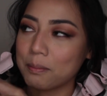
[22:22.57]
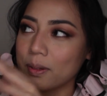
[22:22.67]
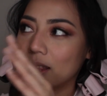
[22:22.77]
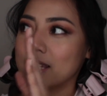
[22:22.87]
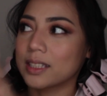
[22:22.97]

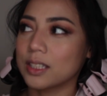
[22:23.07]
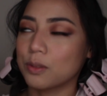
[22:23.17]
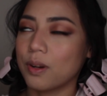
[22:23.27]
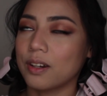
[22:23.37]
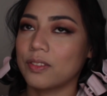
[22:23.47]
but this is
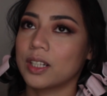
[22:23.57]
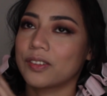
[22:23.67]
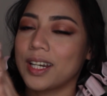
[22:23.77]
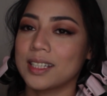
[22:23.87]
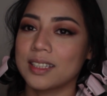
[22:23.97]
one of the
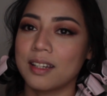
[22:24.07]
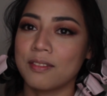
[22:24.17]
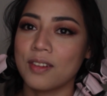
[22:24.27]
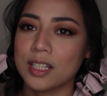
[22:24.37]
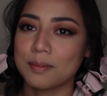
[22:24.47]
greatest
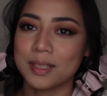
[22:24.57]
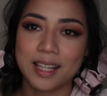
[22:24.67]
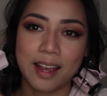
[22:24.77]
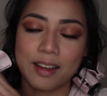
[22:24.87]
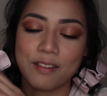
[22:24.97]
investment
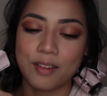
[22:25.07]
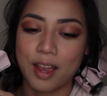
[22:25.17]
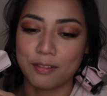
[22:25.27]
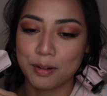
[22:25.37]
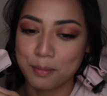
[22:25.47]
I have
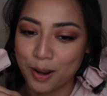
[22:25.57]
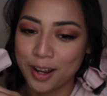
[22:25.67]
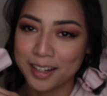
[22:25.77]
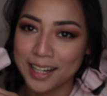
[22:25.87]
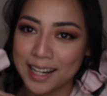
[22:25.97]
ever bought.